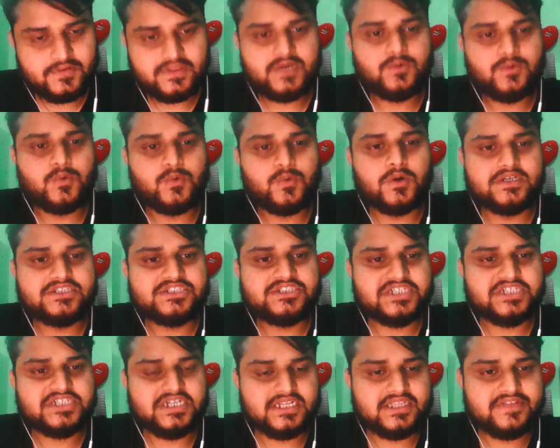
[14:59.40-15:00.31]
won't
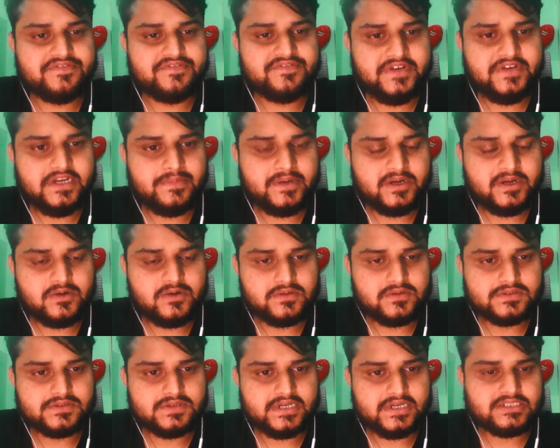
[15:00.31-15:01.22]
share the feedback
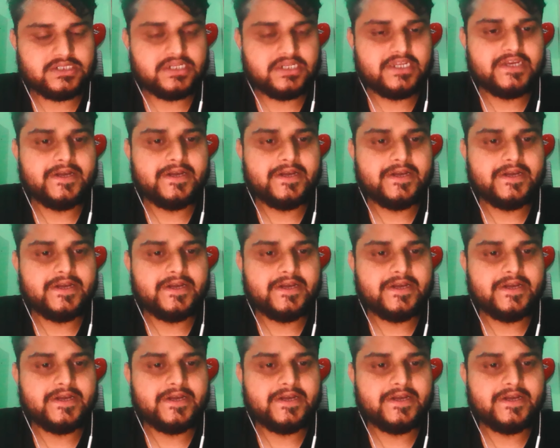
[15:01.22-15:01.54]
also. Actually,